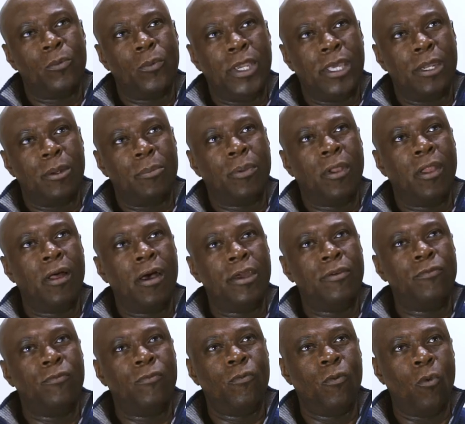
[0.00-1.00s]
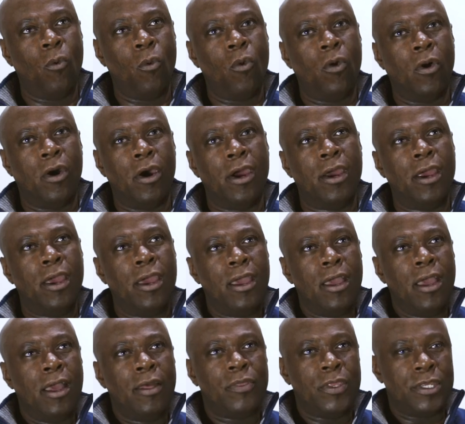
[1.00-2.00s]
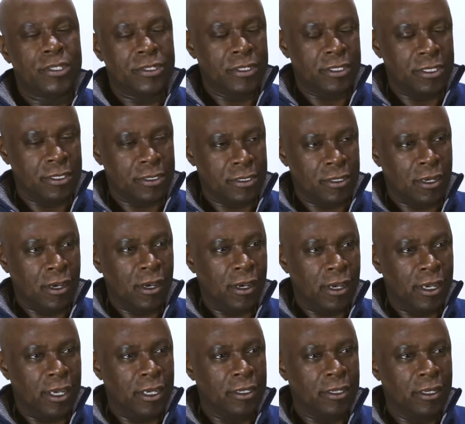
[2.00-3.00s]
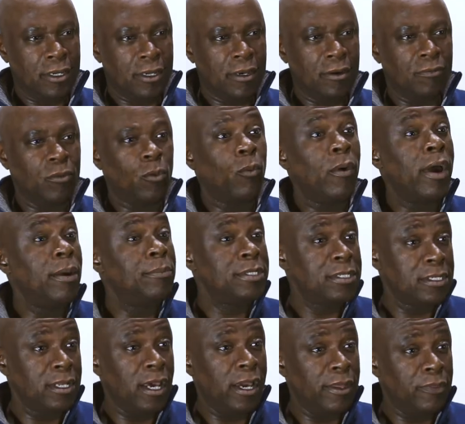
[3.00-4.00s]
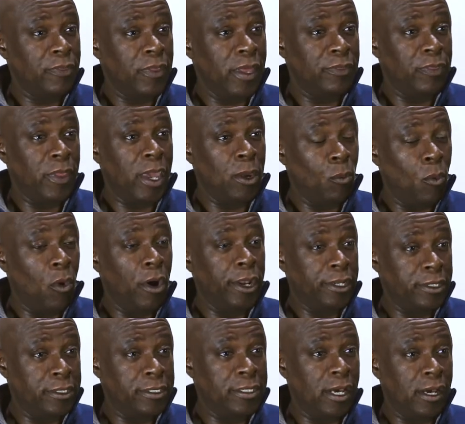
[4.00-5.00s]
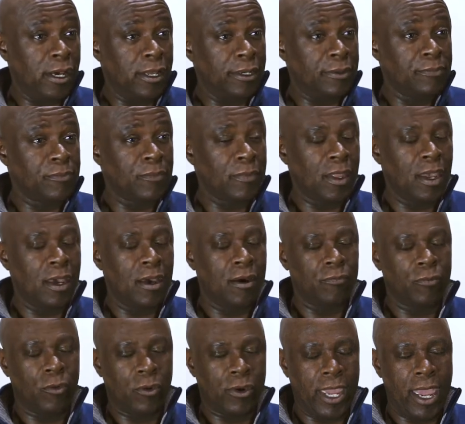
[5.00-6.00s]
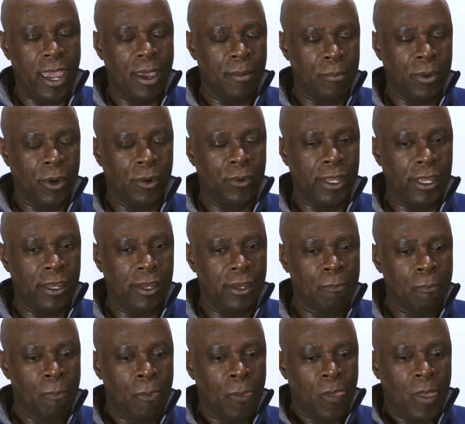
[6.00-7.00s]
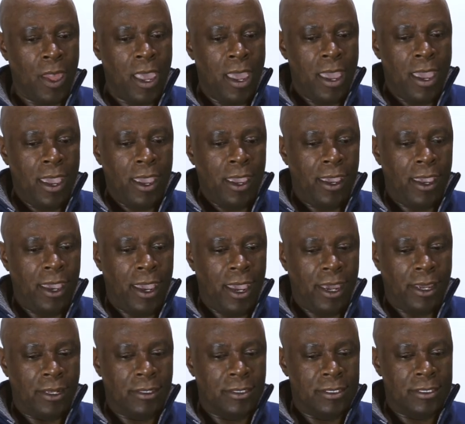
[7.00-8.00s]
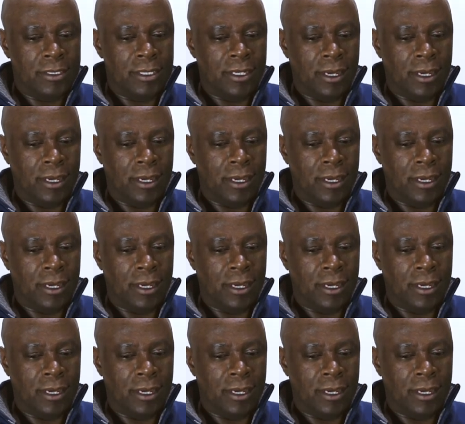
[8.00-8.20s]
We had applied for this design of a website that they wanted done for Cambodia. And